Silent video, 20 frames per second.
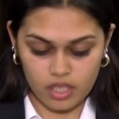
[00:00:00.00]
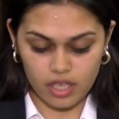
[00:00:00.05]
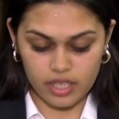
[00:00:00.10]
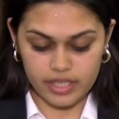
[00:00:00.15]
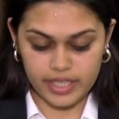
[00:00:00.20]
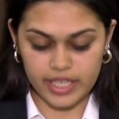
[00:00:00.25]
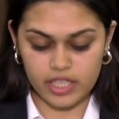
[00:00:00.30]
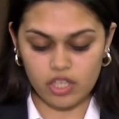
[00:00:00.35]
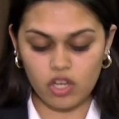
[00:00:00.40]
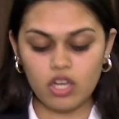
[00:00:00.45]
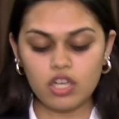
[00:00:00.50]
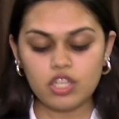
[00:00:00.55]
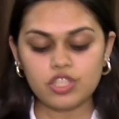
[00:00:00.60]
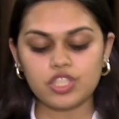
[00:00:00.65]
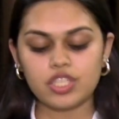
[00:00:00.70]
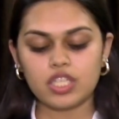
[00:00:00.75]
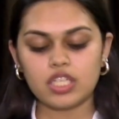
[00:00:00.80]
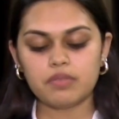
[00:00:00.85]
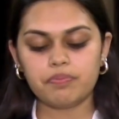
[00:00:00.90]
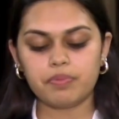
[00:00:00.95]

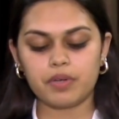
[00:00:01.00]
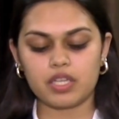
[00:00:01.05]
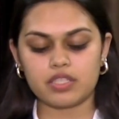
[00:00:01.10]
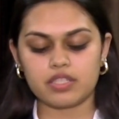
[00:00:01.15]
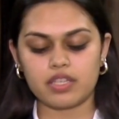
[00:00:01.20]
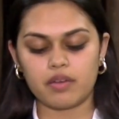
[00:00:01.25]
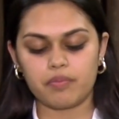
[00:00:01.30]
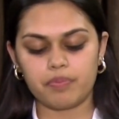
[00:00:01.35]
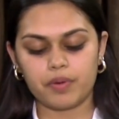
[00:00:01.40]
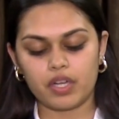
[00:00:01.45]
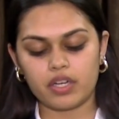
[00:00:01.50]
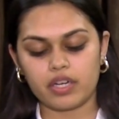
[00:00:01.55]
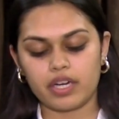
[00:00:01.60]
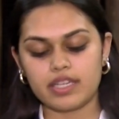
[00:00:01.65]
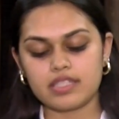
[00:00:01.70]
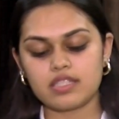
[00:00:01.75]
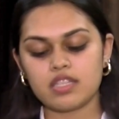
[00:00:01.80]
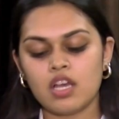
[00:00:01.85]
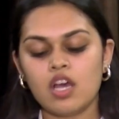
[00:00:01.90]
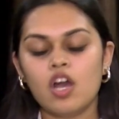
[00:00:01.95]
Technological
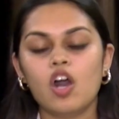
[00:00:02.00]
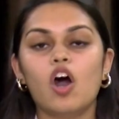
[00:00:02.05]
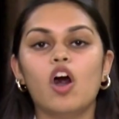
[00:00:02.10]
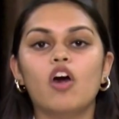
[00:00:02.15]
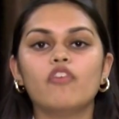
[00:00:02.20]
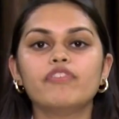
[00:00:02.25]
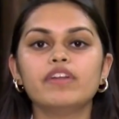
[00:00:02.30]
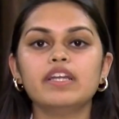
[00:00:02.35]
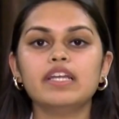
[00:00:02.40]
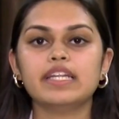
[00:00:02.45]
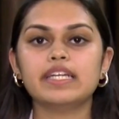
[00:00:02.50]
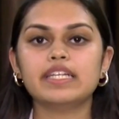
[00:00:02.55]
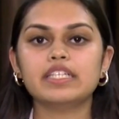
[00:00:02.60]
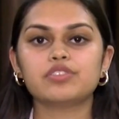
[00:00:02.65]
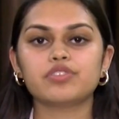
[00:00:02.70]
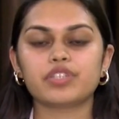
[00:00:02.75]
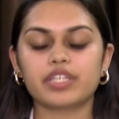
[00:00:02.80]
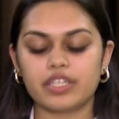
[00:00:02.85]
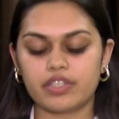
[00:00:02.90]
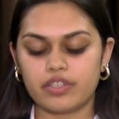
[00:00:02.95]
progress often leads
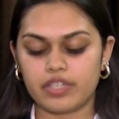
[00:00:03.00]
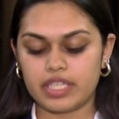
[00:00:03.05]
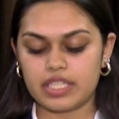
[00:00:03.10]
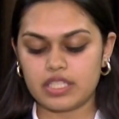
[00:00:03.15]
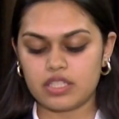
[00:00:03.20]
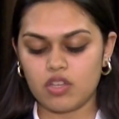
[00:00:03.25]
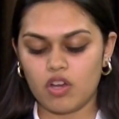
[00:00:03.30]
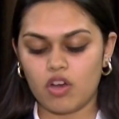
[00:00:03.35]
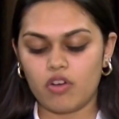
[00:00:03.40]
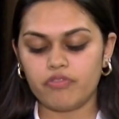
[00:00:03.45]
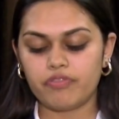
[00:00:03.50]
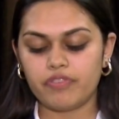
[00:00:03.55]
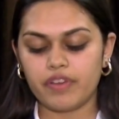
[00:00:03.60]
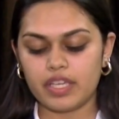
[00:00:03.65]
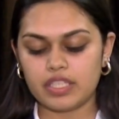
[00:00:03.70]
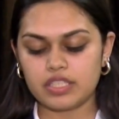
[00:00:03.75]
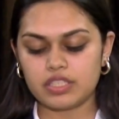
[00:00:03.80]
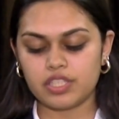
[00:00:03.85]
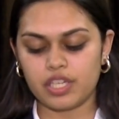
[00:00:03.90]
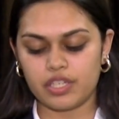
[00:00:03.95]
to increase of
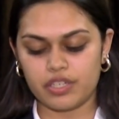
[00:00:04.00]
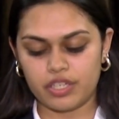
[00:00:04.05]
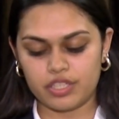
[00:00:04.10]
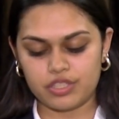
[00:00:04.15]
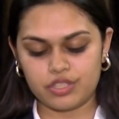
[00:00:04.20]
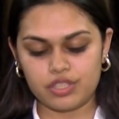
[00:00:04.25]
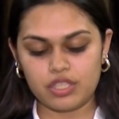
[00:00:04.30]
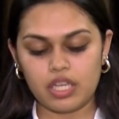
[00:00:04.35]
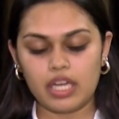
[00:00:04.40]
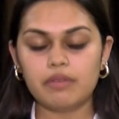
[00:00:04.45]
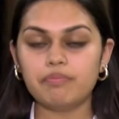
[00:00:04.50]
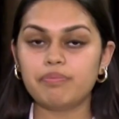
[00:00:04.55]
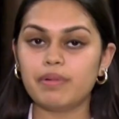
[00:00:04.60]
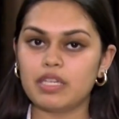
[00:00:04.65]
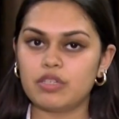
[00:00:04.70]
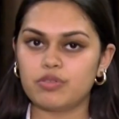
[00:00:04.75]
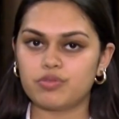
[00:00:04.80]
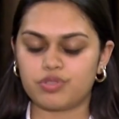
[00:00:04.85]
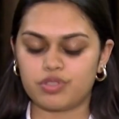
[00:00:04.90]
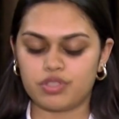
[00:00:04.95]
waste generation and
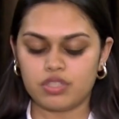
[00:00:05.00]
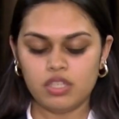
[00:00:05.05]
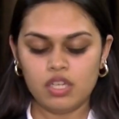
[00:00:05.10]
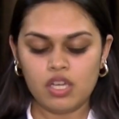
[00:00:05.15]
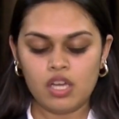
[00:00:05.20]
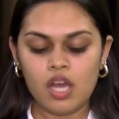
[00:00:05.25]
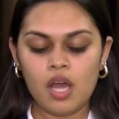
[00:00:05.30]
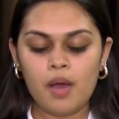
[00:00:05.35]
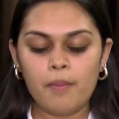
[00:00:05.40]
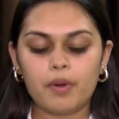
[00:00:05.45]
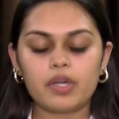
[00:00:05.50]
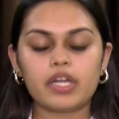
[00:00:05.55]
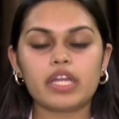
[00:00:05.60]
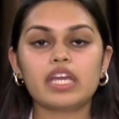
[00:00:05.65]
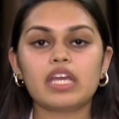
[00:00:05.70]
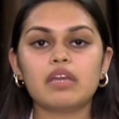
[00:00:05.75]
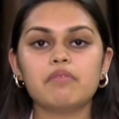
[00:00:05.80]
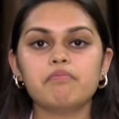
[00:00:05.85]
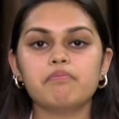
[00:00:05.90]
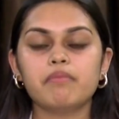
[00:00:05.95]
pollution, putting
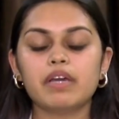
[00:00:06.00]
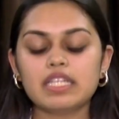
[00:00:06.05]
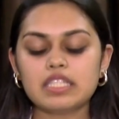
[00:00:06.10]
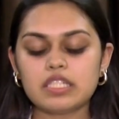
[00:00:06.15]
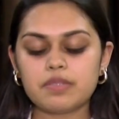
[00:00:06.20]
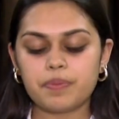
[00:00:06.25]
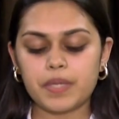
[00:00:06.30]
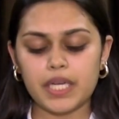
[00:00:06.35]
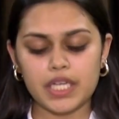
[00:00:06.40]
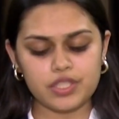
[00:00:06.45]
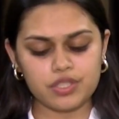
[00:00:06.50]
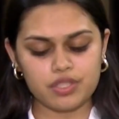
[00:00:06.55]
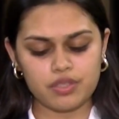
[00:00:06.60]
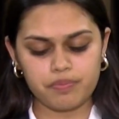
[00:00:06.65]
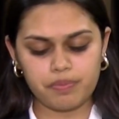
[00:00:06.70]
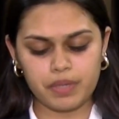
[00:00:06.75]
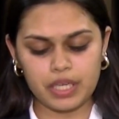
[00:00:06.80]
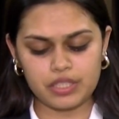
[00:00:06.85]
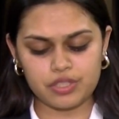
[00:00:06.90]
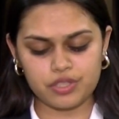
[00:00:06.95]
immense
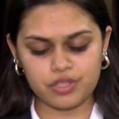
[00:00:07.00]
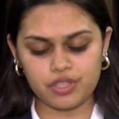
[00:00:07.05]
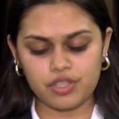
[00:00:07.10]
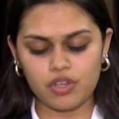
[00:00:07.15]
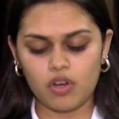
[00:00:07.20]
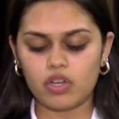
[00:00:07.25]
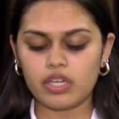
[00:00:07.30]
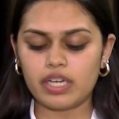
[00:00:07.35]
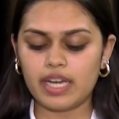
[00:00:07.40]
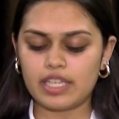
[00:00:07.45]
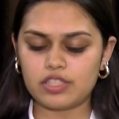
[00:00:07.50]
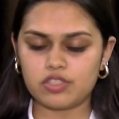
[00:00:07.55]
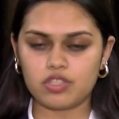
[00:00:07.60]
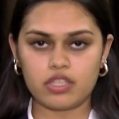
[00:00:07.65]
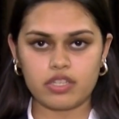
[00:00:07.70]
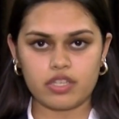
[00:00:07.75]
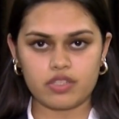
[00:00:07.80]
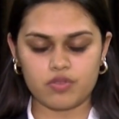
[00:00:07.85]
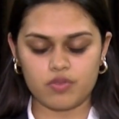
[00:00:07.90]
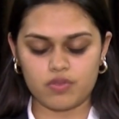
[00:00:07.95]
pressure on natural
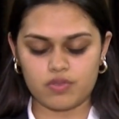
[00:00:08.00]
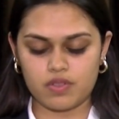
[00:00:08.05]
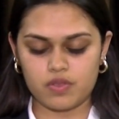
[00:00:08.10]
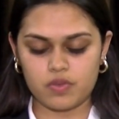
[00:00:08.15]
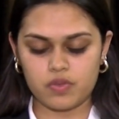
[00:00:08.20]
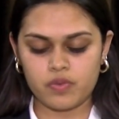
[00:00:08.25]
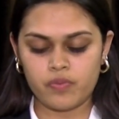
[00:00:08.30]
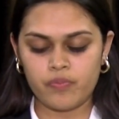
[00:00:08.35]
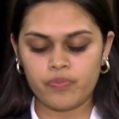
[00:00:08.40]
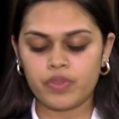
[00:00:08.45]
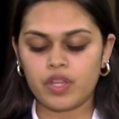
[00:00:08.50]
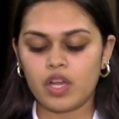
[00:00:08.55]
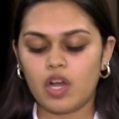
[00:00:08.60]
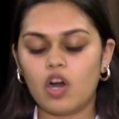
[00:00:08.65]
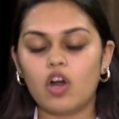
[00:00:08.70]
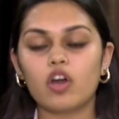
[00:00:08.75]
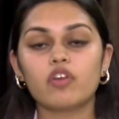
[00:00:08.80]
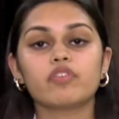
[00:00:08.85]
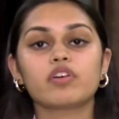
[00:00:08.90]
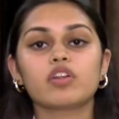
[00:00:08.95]
resources.
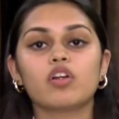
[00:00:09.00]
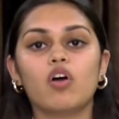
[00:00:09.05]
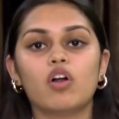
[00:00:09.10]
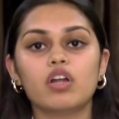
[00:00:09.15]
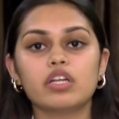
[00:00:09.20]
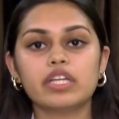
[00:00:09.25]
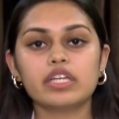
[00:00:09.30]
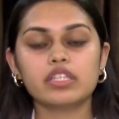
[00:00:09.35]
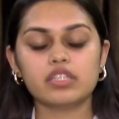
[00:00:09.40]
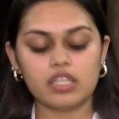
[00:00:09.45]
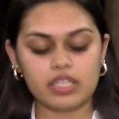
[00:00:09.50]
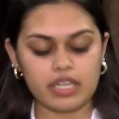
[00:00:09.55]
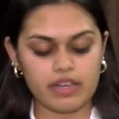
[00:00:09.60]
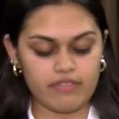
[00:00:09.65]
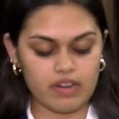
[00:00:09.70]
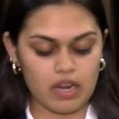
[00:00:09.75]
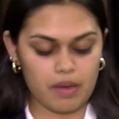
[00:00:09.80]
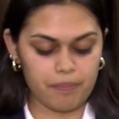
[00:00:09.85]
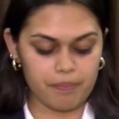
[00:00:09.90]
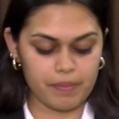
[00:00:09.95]
However, halting the
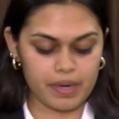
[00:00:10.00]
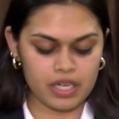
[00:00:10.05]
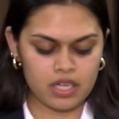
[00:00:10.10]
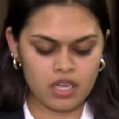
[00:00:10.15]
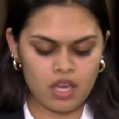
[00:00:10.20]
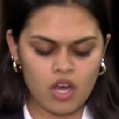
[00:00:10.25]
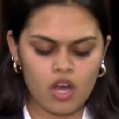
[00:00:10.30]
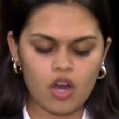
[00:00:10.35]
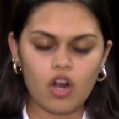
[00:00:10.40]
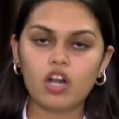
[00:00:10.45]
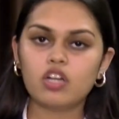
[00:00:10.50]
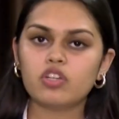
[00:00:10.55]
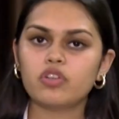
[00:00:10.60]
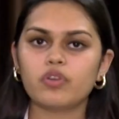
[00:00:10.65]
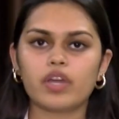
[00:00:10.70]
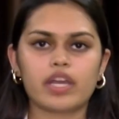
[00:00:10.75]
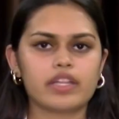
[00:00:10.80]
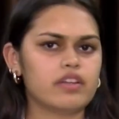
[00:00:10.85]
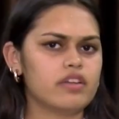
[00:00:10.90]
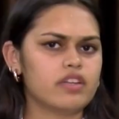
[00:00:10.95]
development
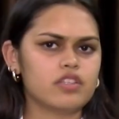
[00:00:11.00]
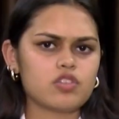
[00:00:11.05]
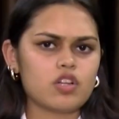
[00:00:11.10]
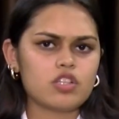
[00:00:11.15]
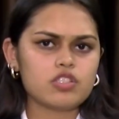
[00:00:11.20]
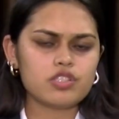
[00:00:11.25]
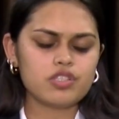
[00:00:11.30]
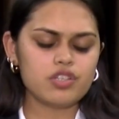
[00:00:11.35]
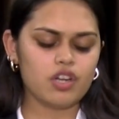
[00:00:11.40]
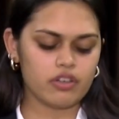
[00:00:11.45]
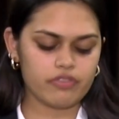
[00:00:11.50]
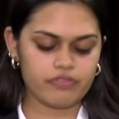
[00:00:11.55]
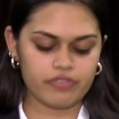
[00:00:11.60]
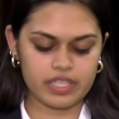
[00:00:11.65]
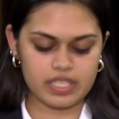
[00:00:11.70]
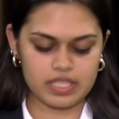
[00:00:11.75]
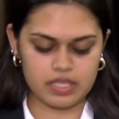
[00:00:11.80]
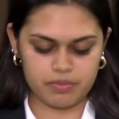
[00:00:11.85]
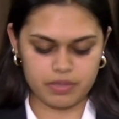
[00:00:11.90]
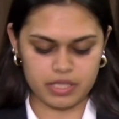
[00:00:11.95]
altogether is also not
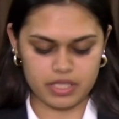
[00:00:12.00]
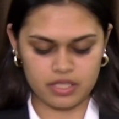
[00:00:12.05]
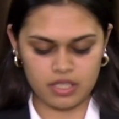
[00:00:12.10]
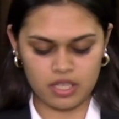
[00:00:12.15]
feasible